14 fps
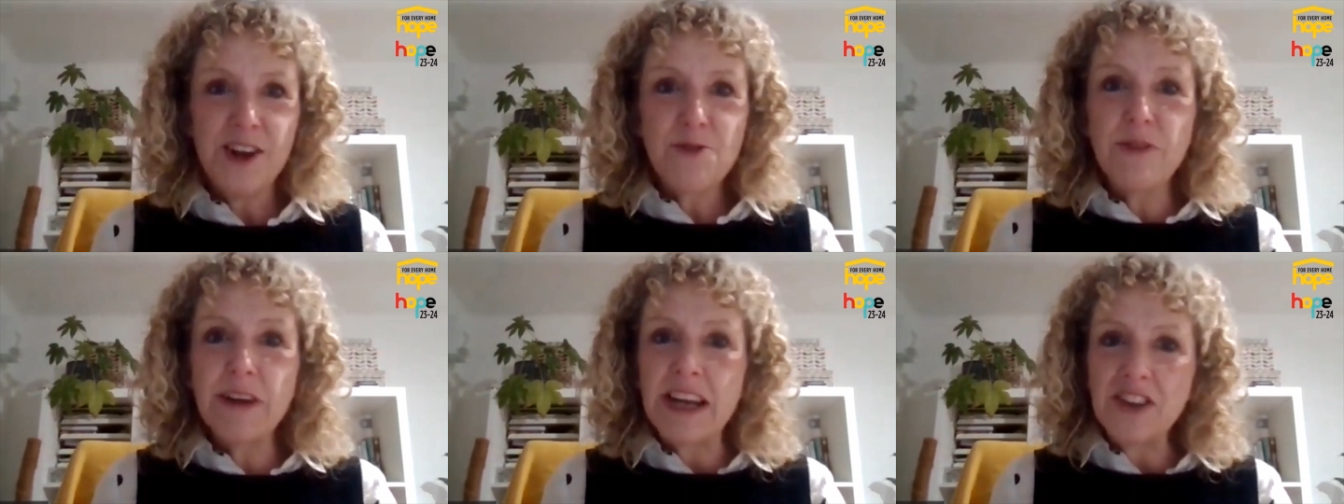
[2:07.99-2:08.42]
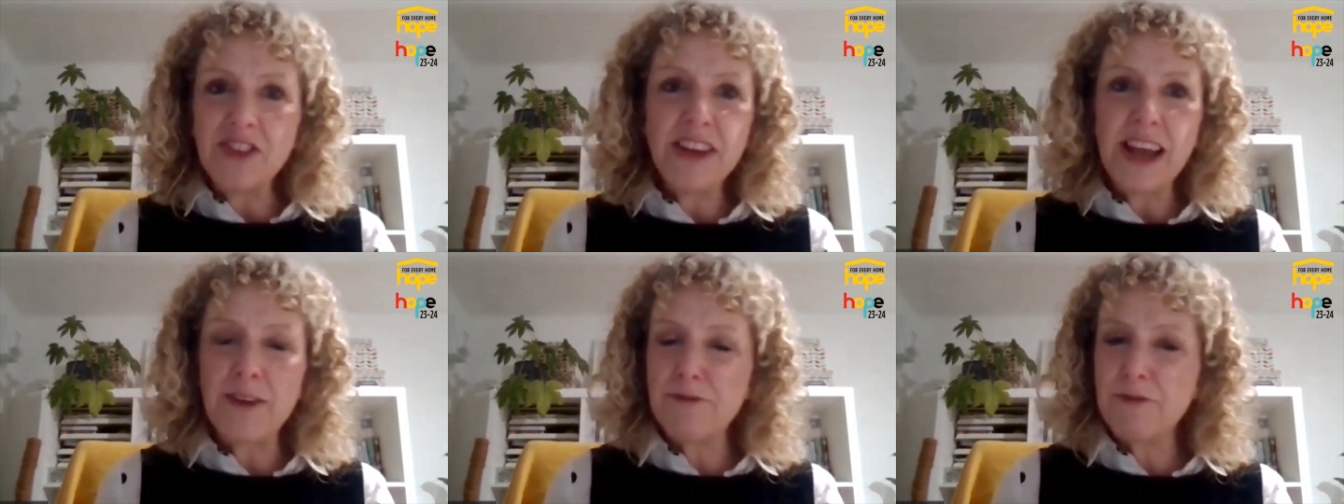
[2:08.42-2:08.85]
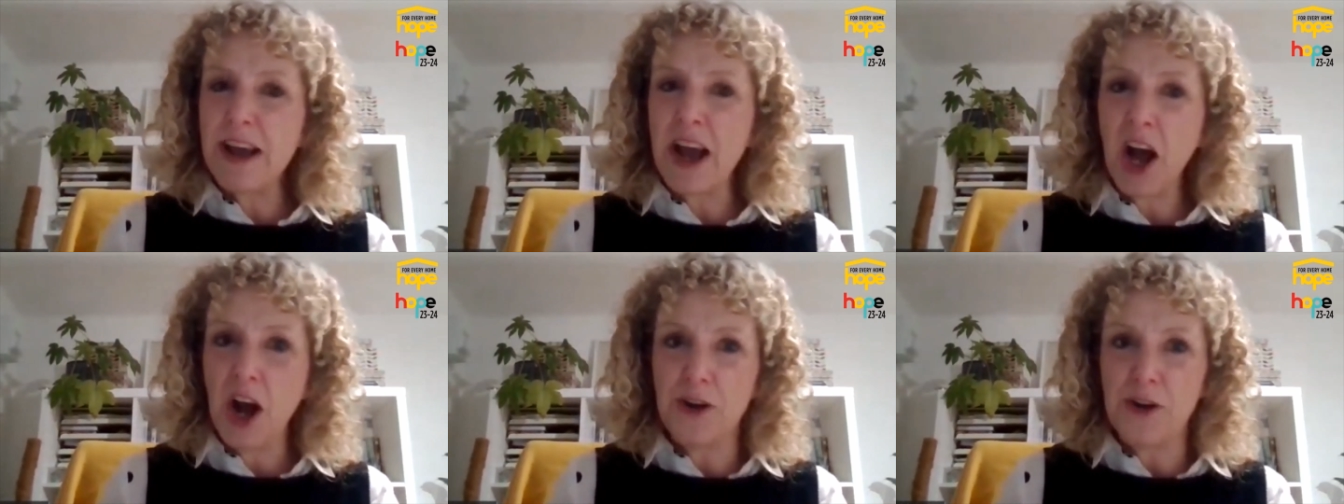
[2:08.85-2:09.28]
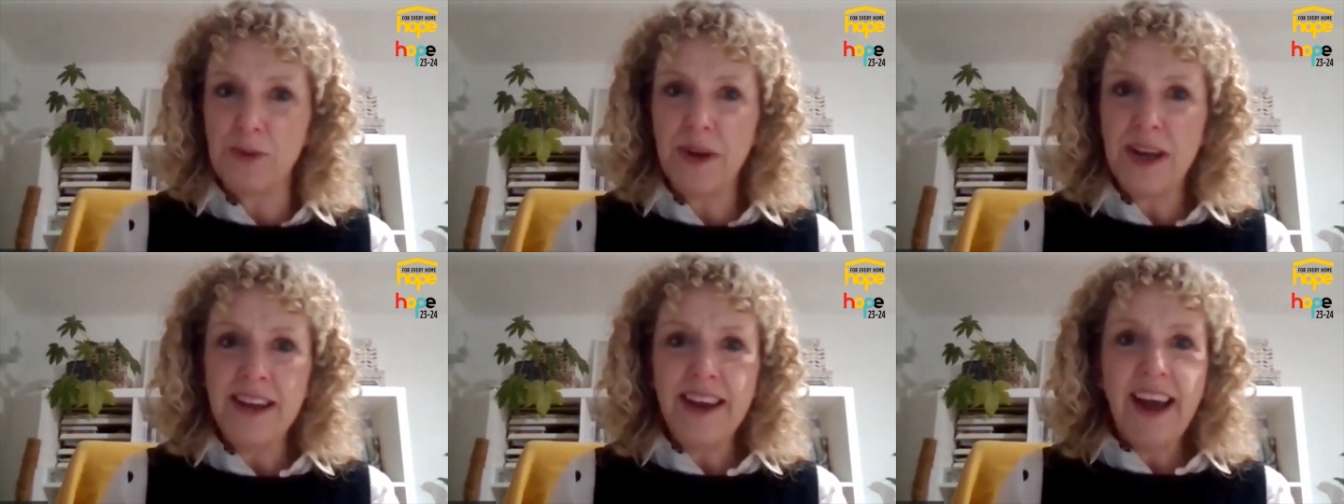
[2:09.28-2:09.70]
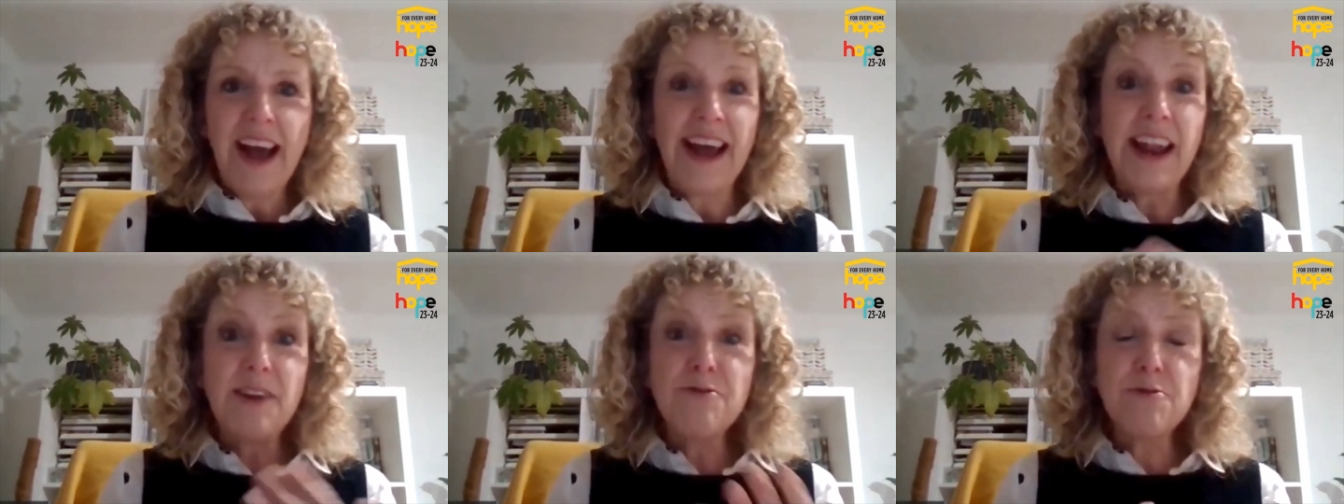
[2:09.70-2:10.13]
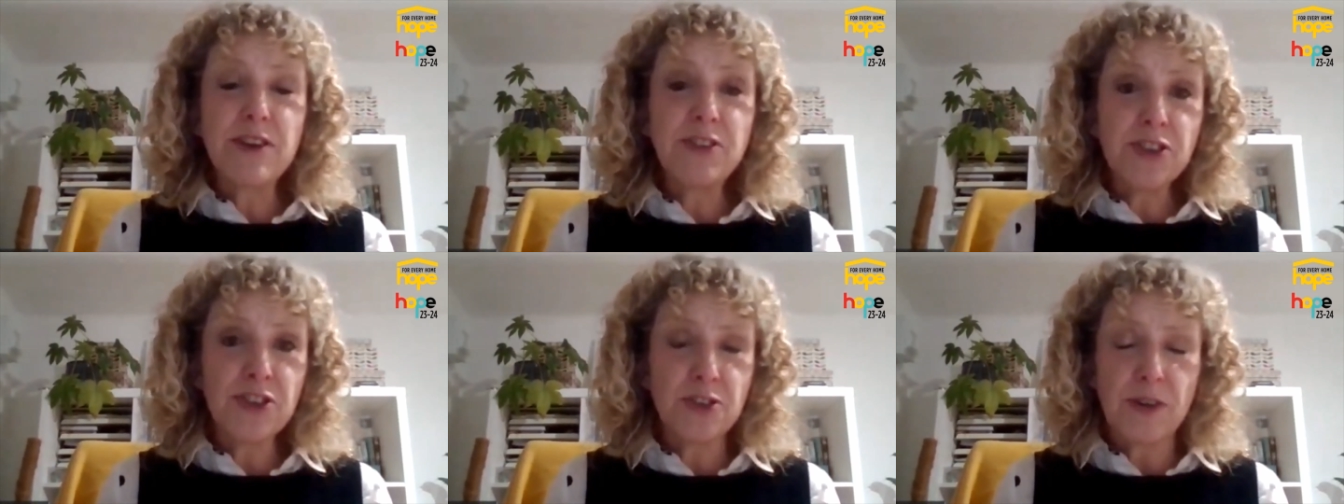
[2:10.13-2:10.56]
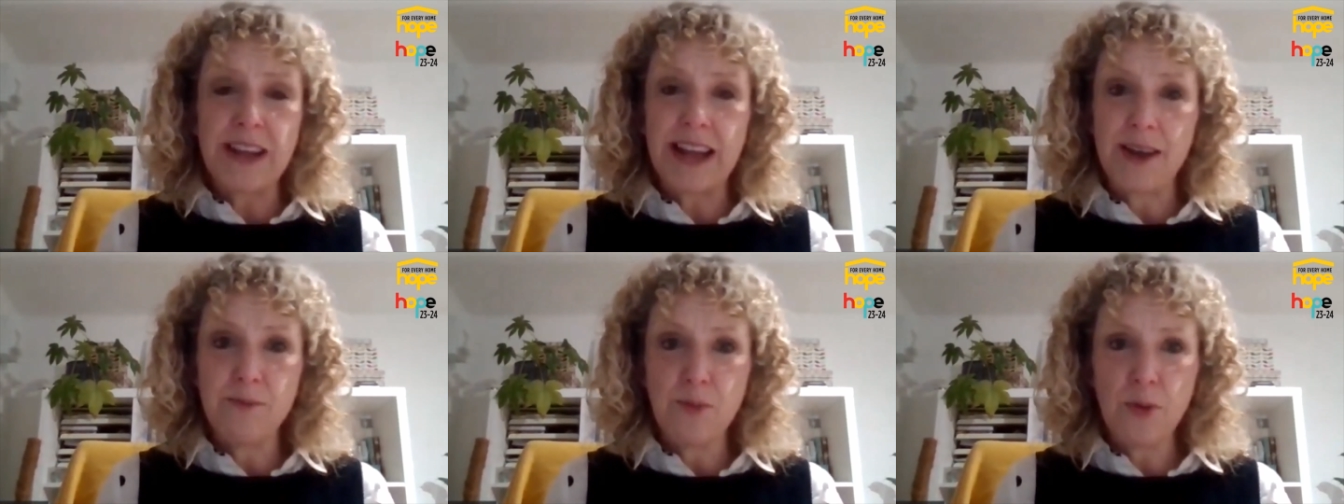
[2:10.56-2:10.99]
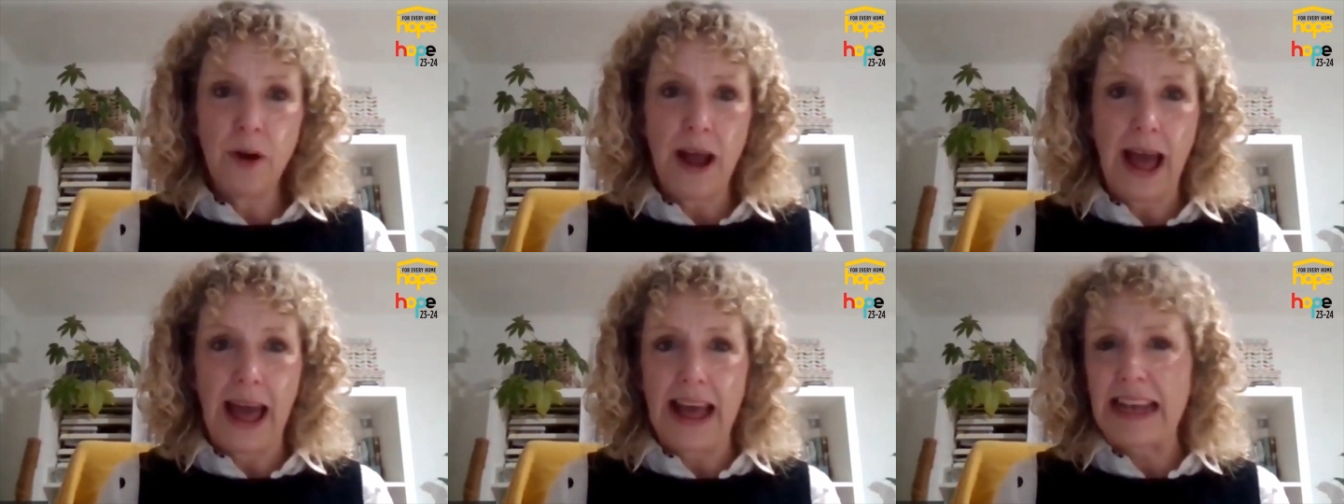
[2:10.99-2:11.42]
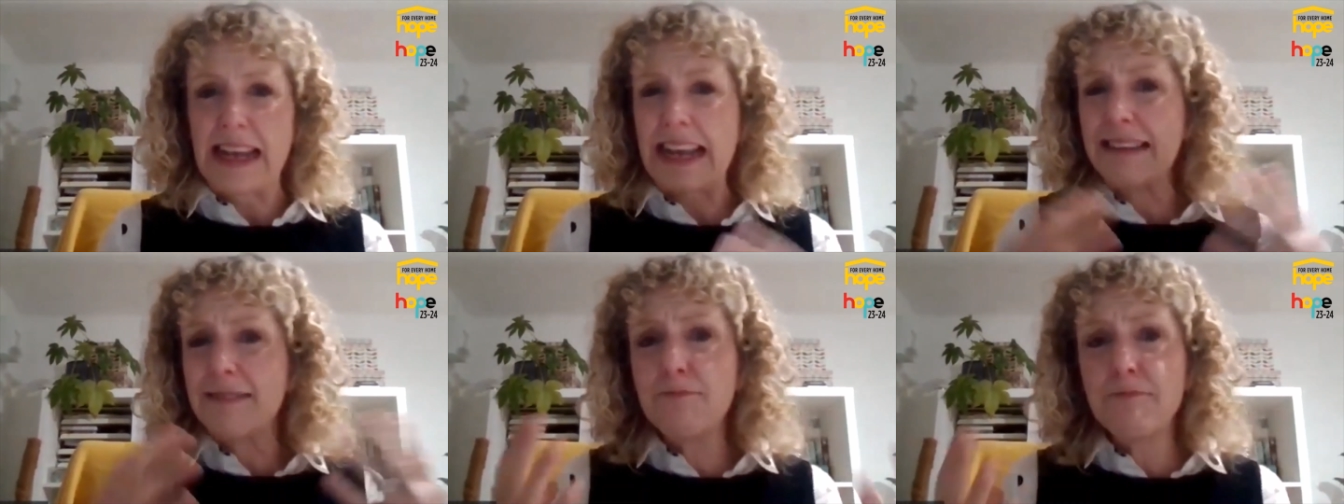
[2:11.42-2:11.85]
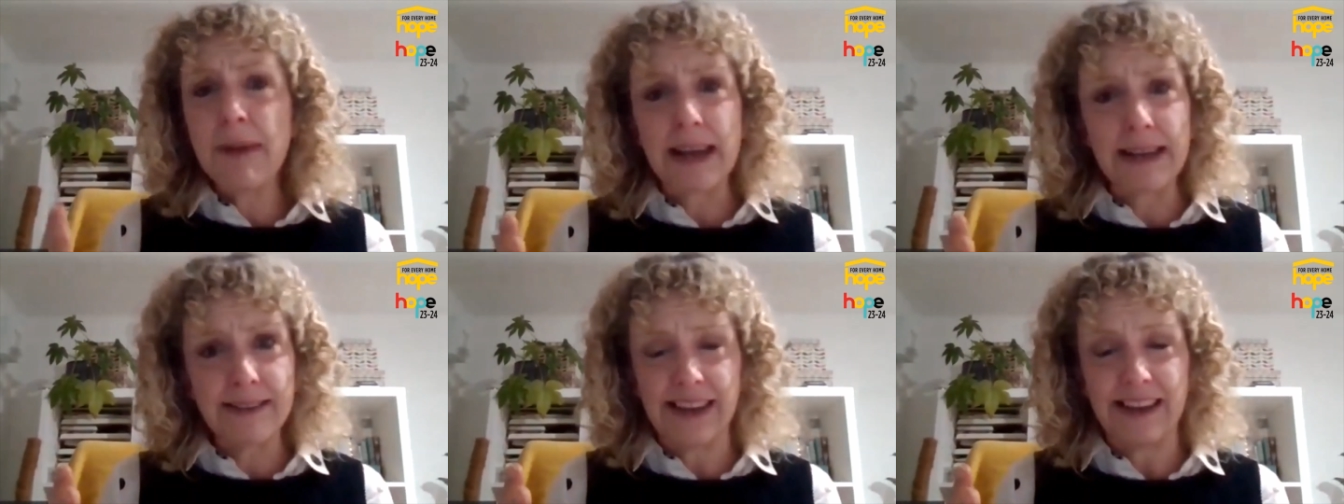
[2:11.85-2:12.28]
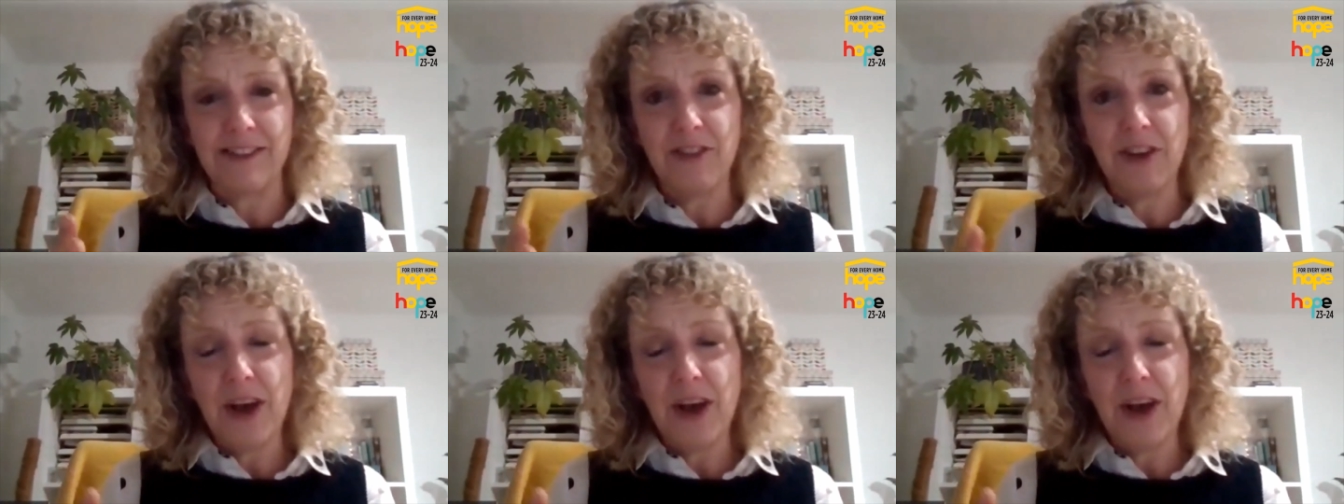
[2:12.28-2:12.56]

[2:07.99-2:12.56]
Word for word: reaching every home and every street in prayer is massive,